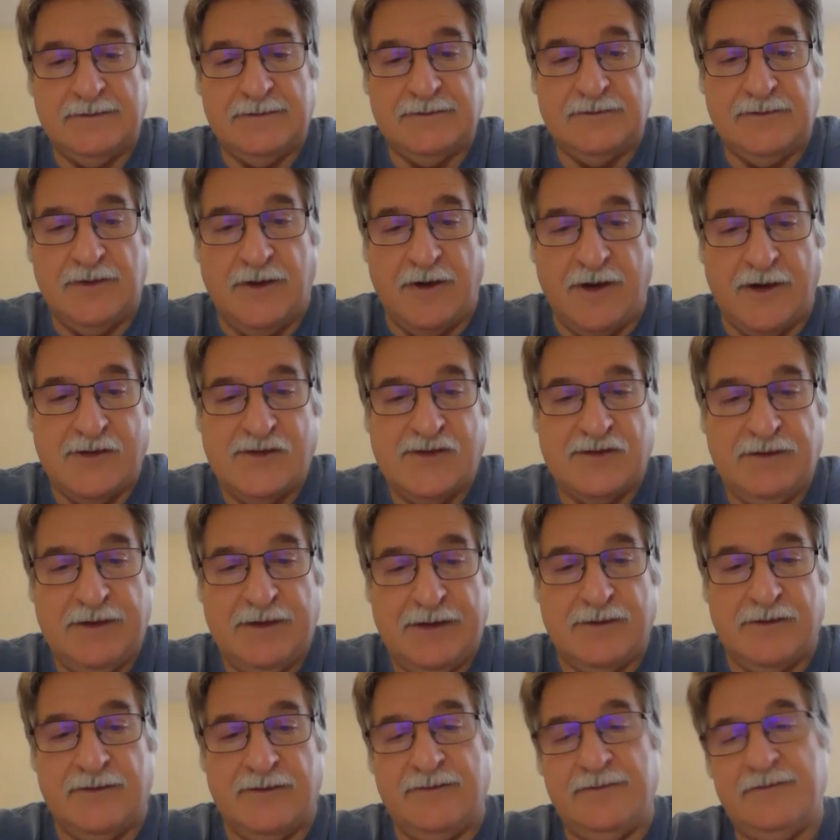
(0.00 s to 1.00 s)
large
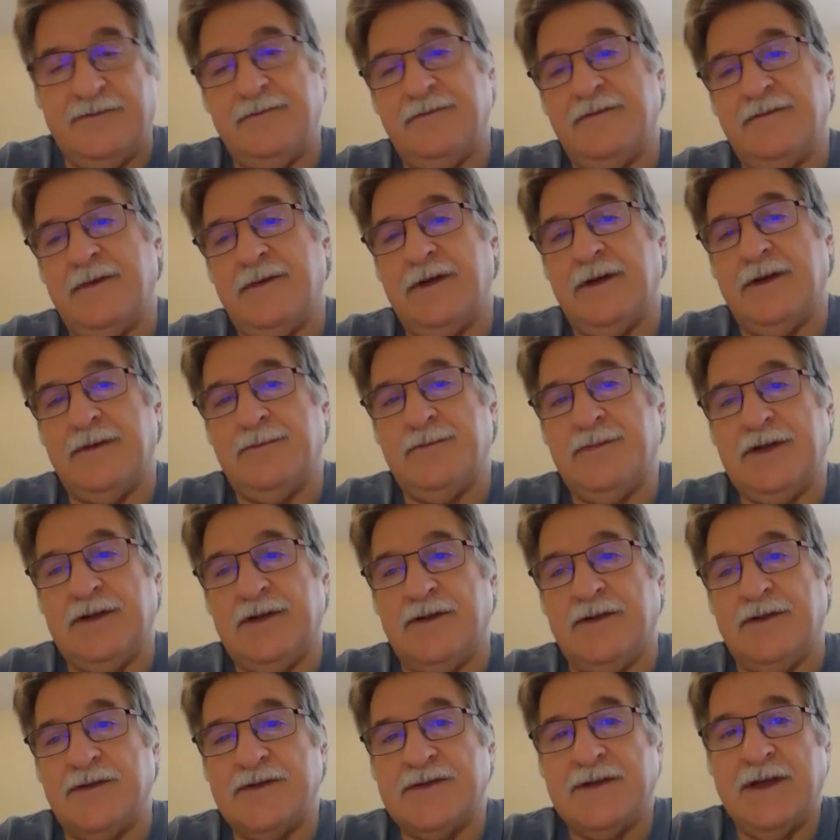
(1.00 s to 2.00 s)
legal
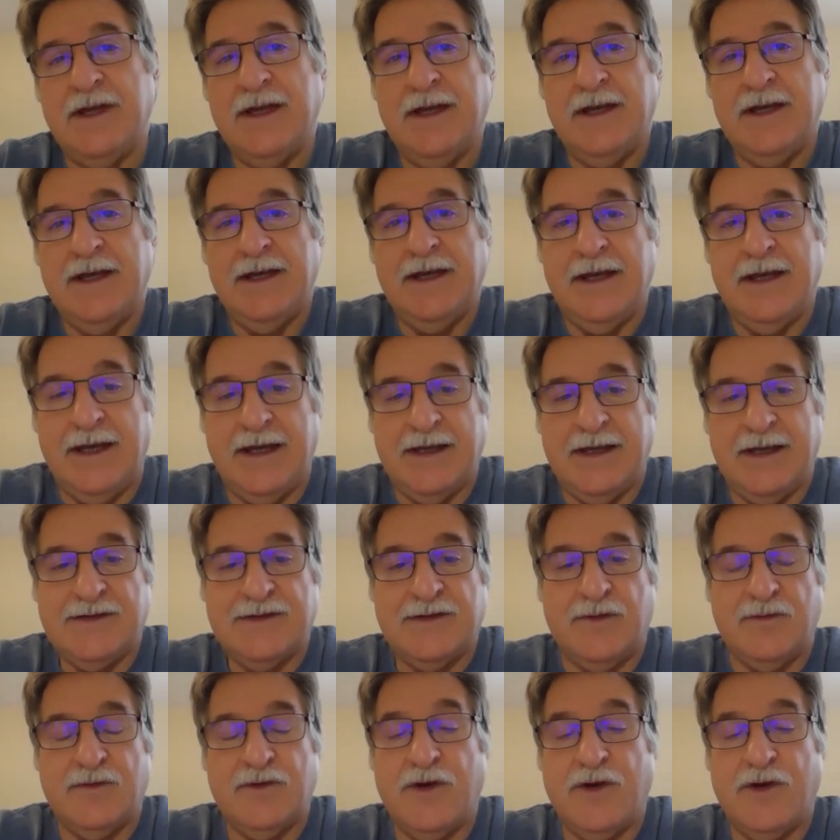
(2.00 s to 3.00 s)
bills. And
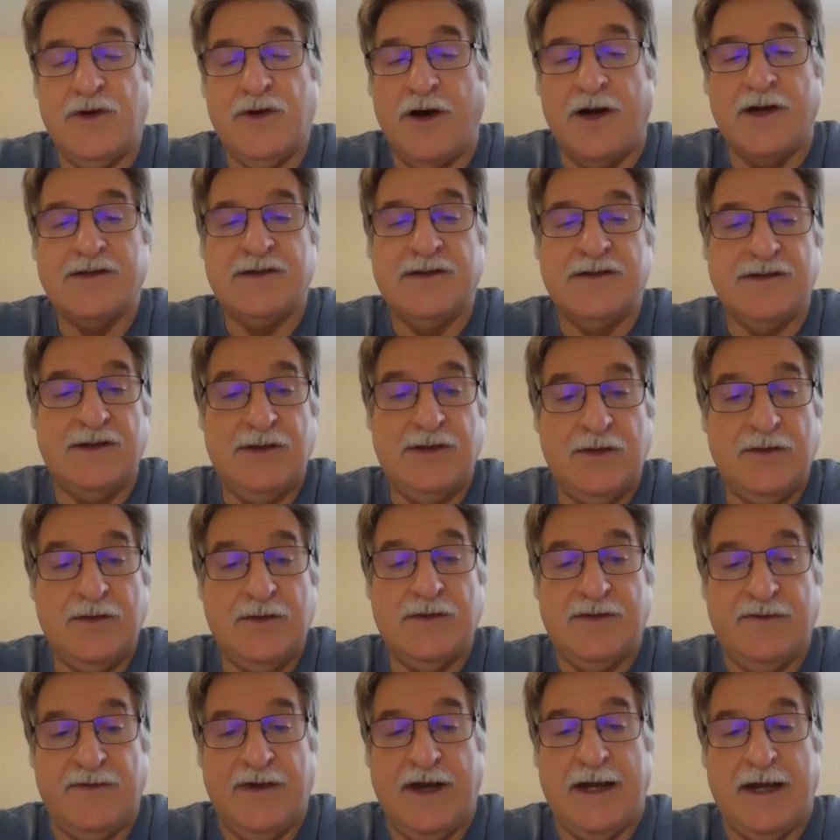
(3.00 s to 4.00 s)
so cost is a
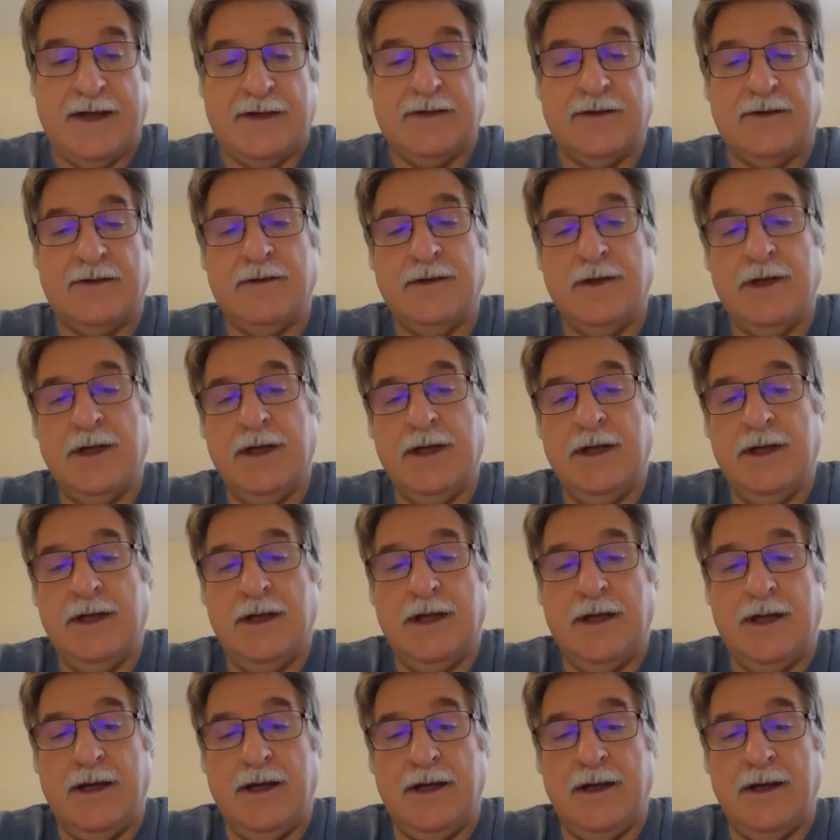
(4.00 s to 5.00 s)
huge factor.
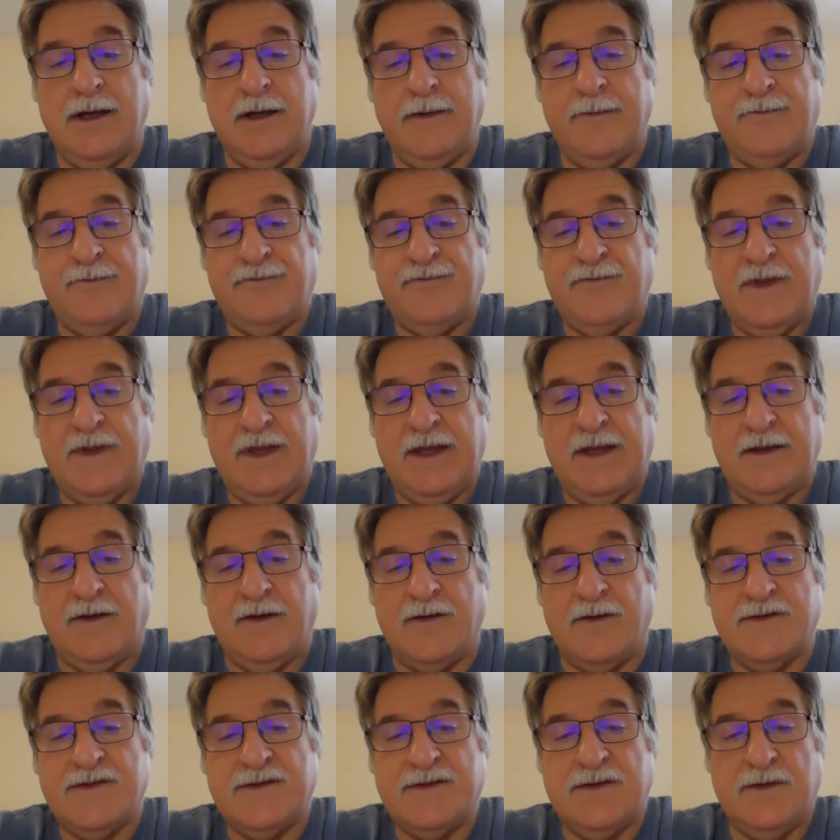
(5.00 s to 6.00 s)
And
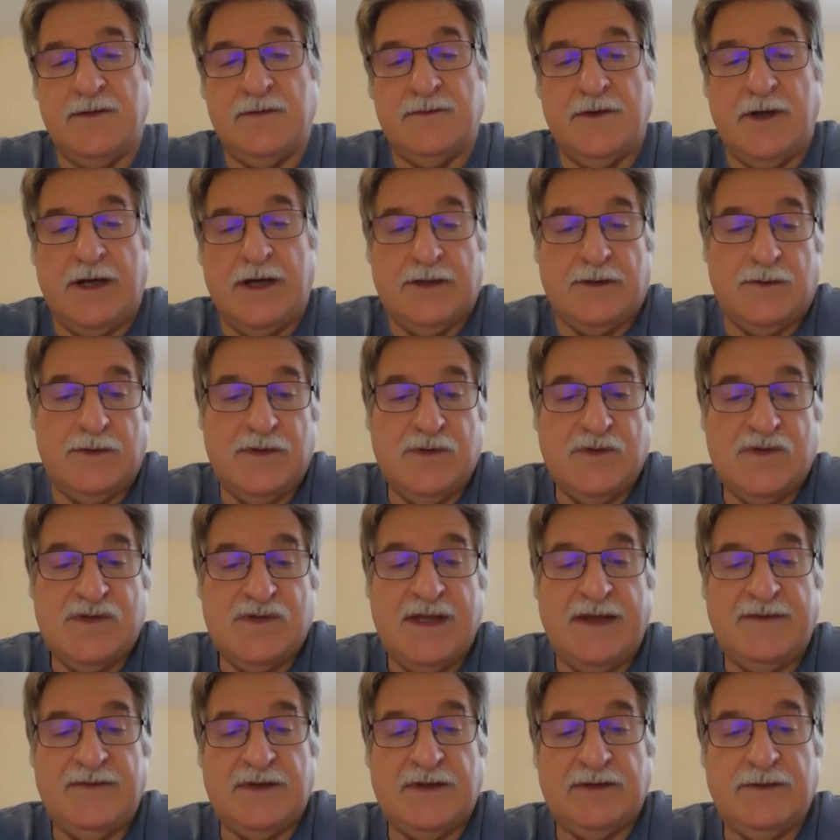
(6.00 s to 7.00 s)
also, not only are you
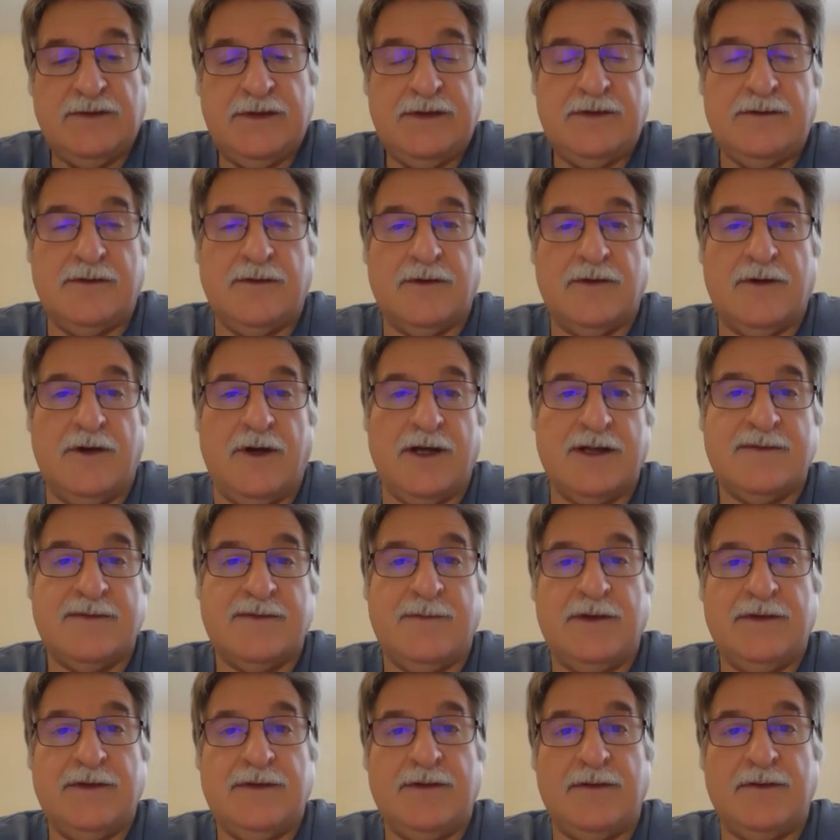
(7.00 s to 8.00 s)
saving legal costs,
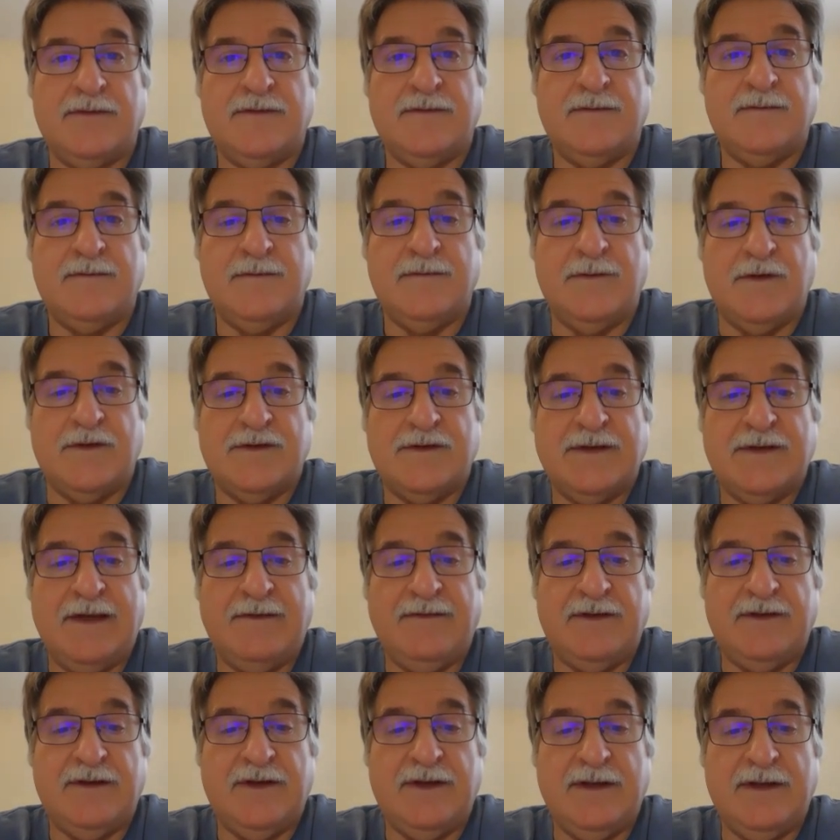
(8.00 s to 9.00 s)
but you're
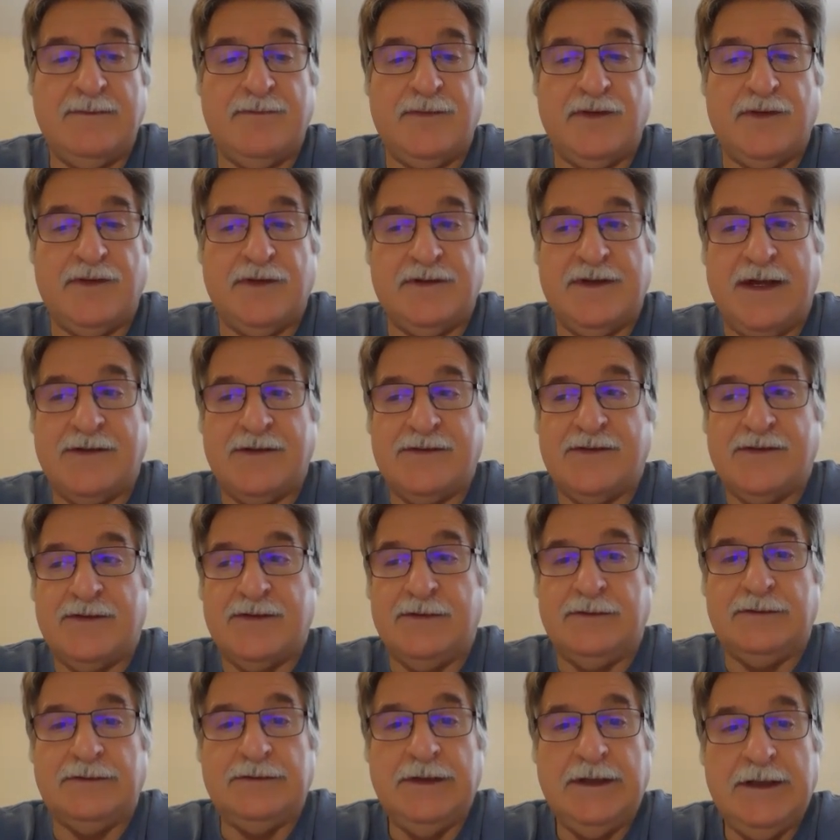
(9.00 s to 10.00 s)
saving the
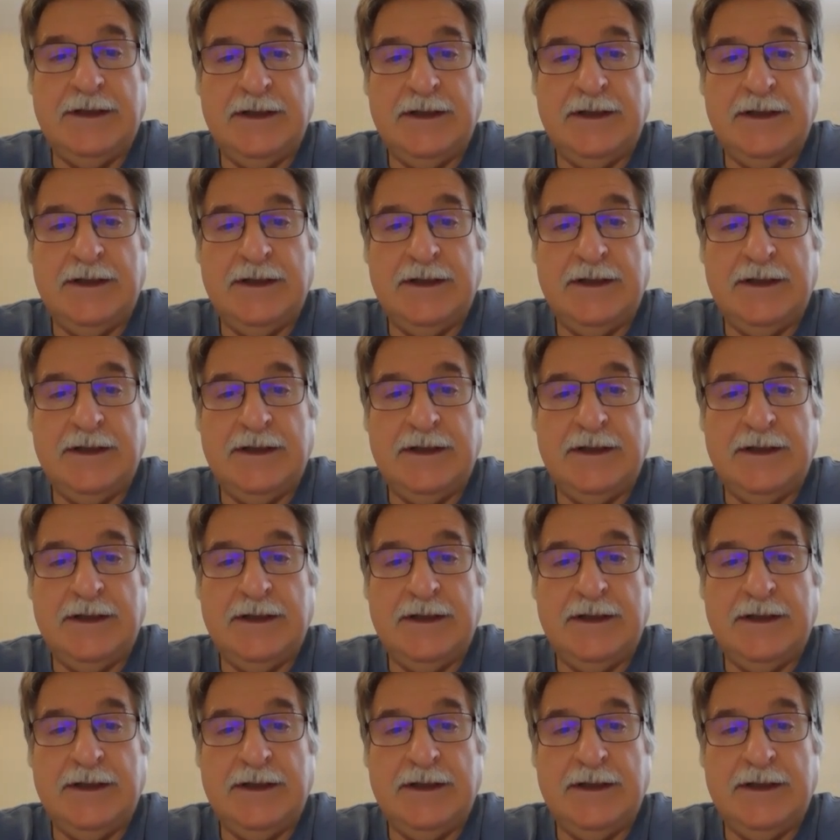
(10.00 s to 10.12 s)
potential